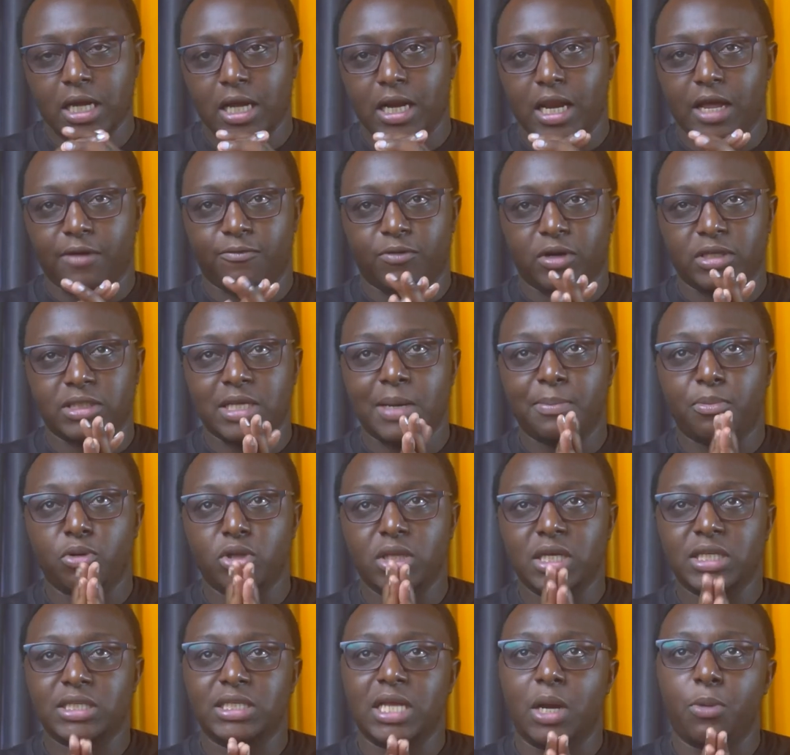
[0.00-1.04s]
Like for example,
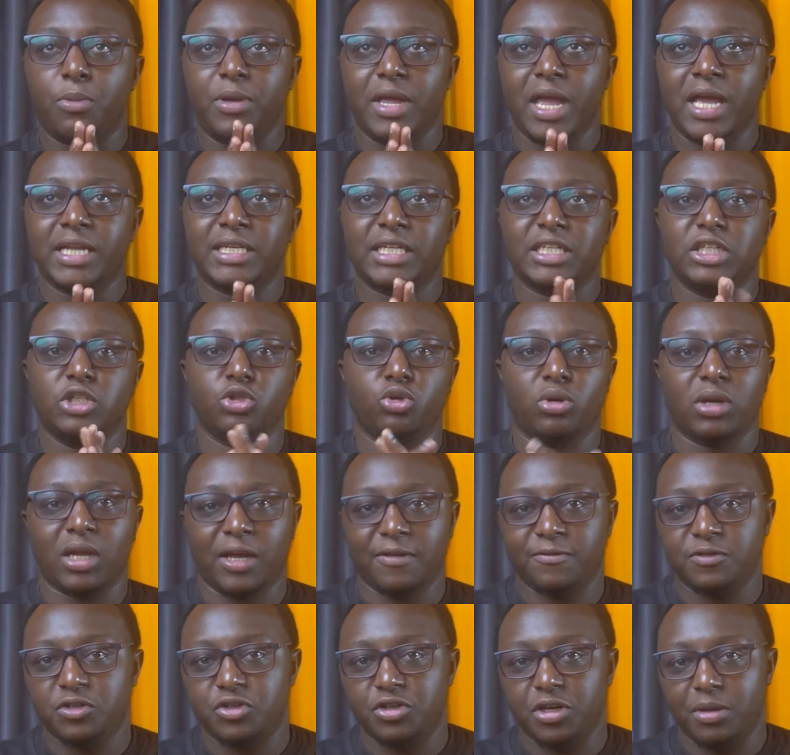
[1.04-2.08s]
this year we entered into
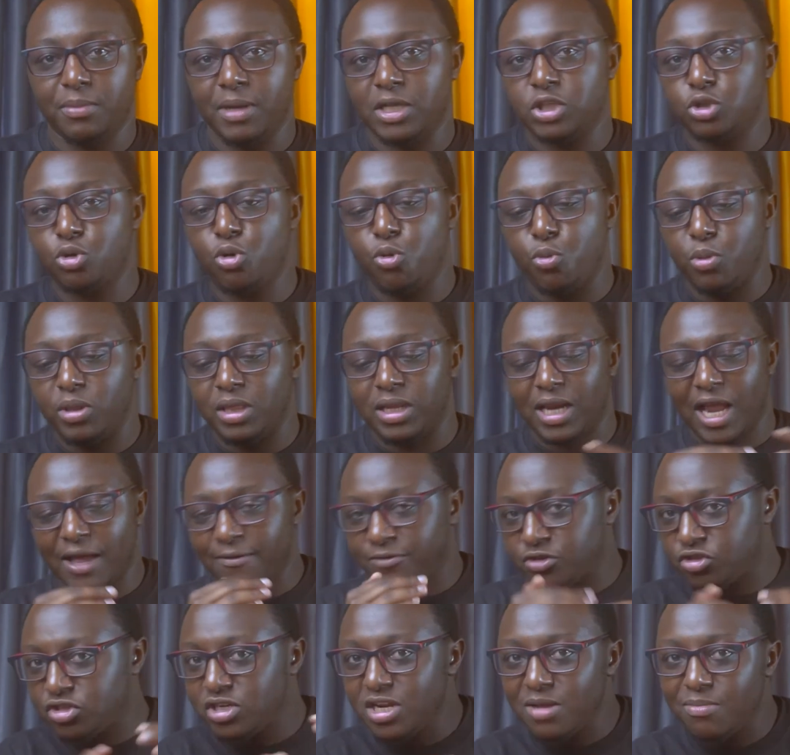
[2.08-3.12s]
live stream, and so with live
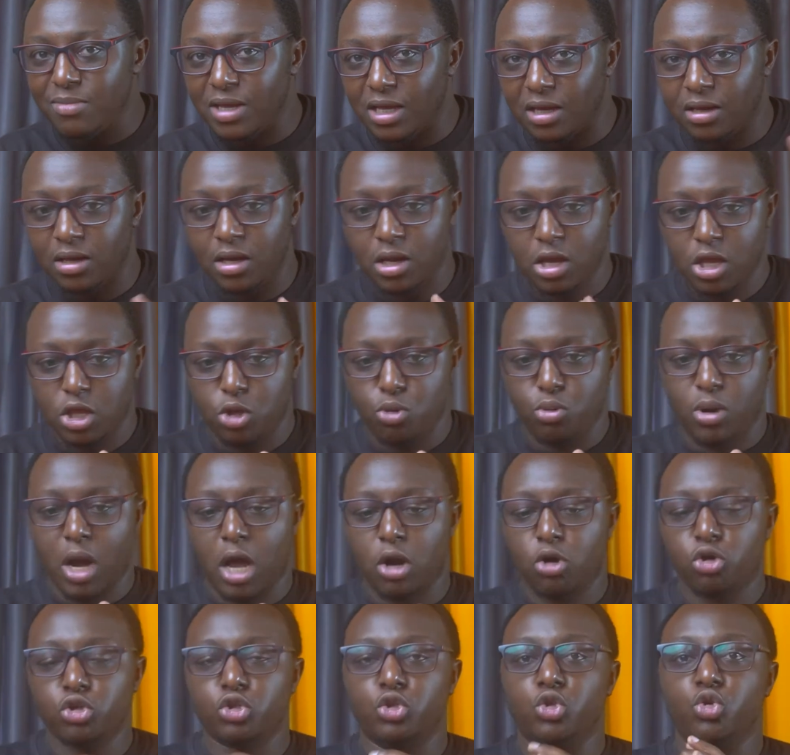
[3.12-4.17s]
streaming you
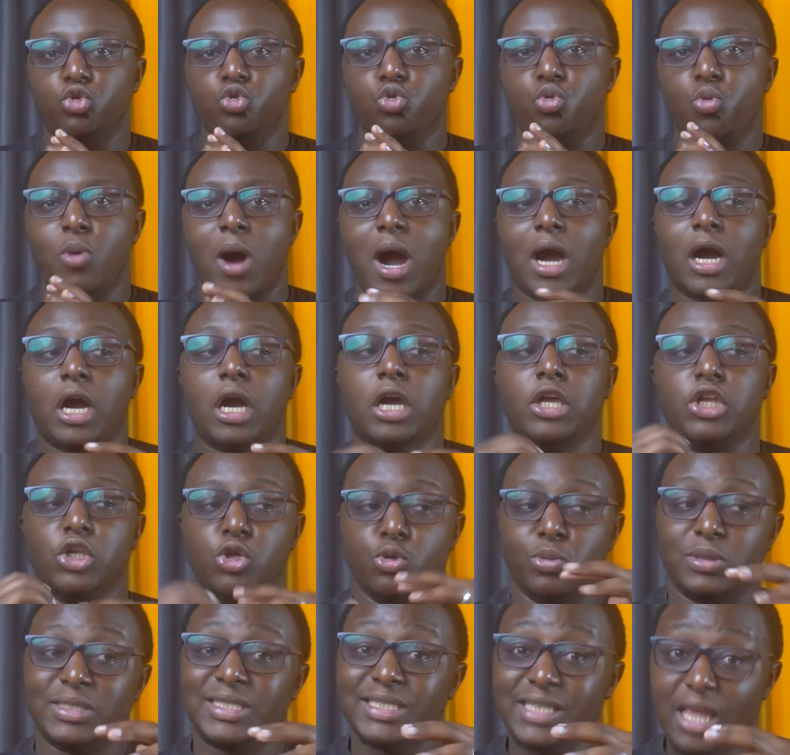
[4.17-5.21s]
cannot do work
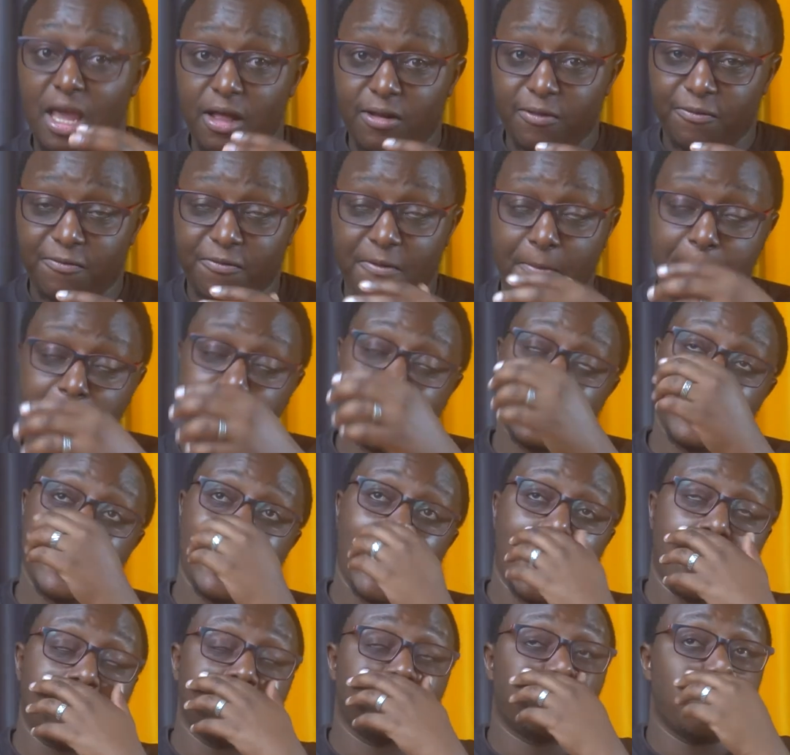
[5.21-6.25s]
yourself.
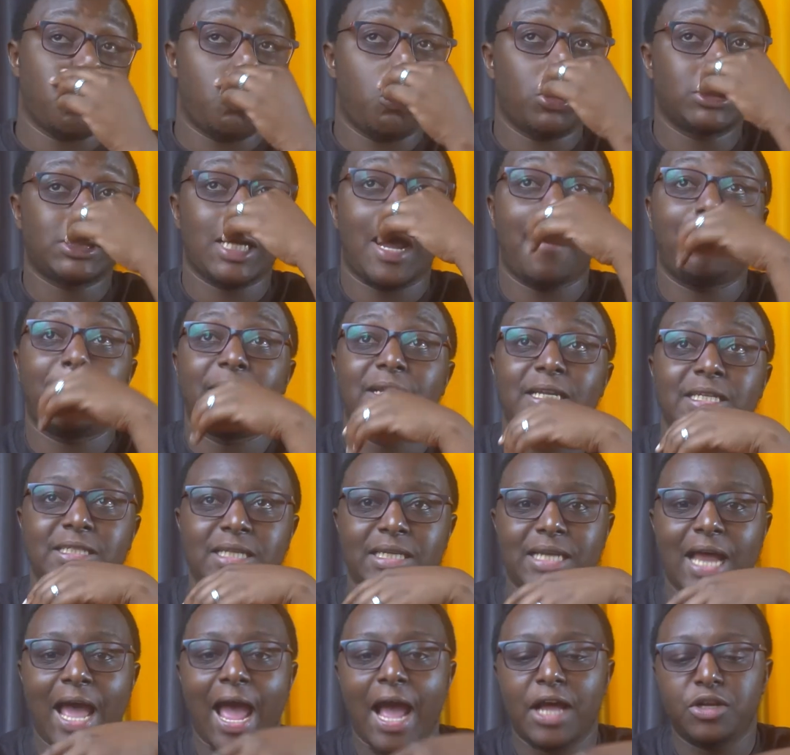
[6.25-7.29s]
And so what happened is
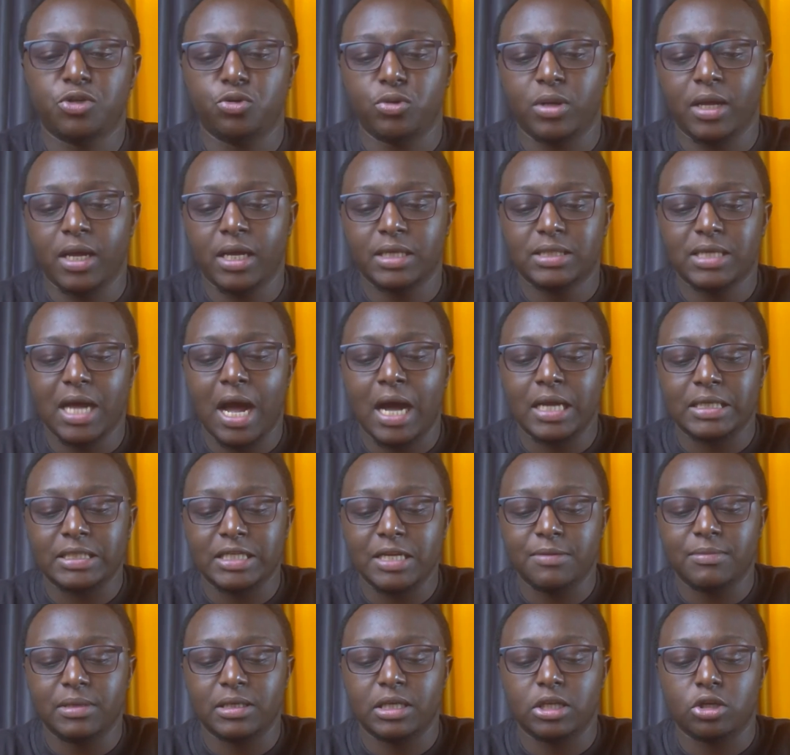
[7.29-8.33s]
that I had to get a
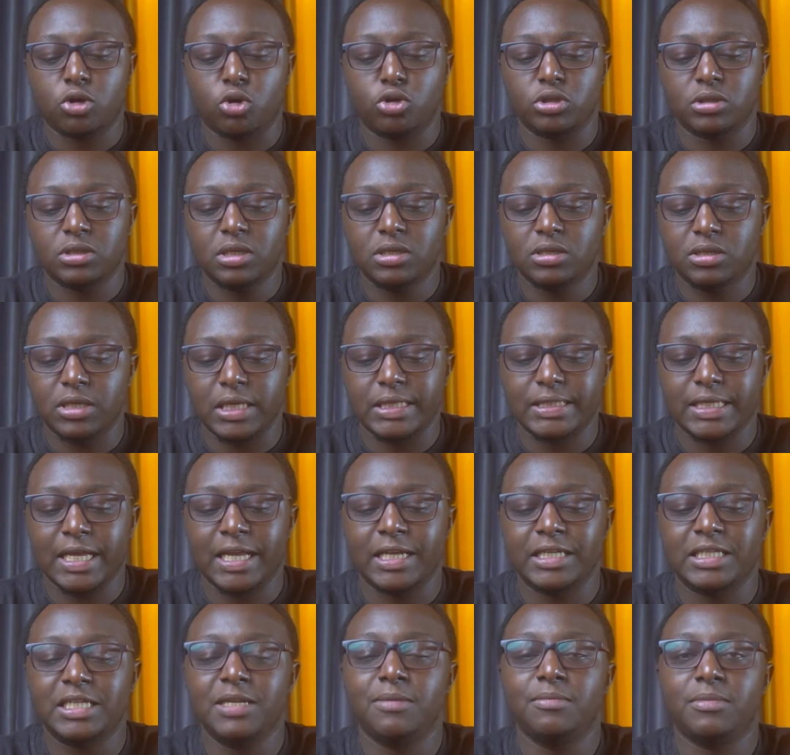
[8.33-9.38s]
team that is consistent
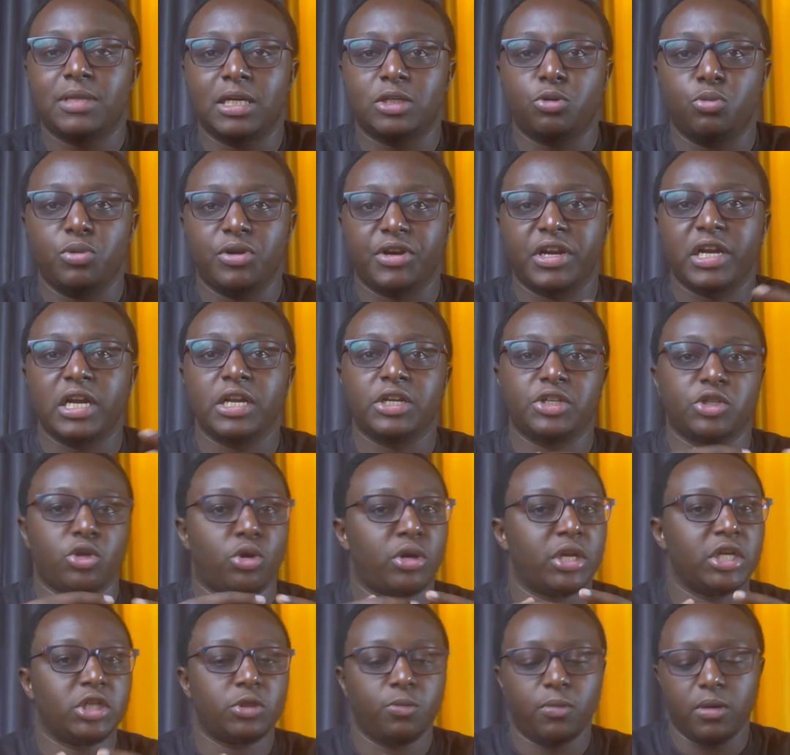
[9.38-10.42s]
and team that we really
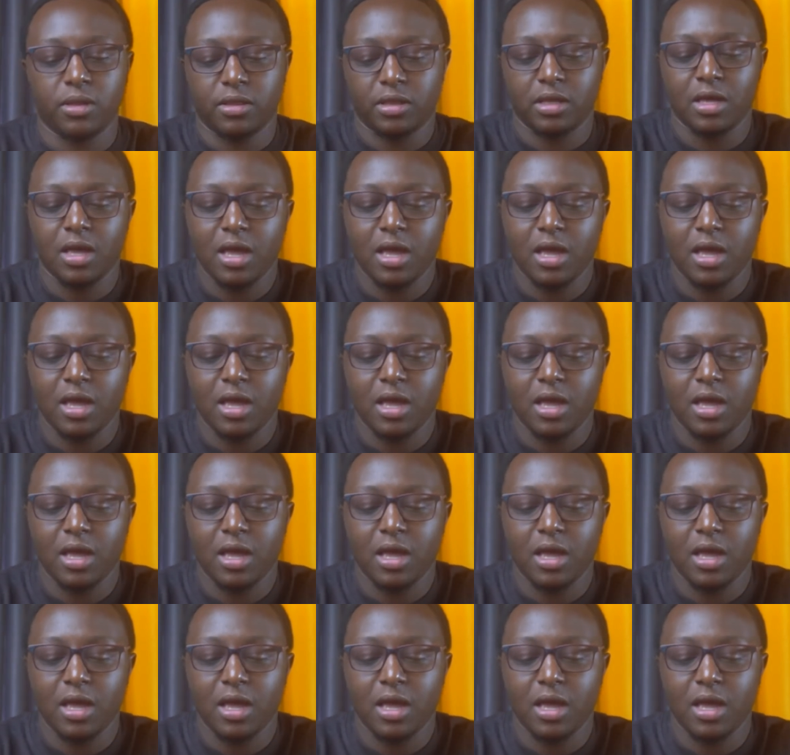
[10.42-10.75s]
resonate with.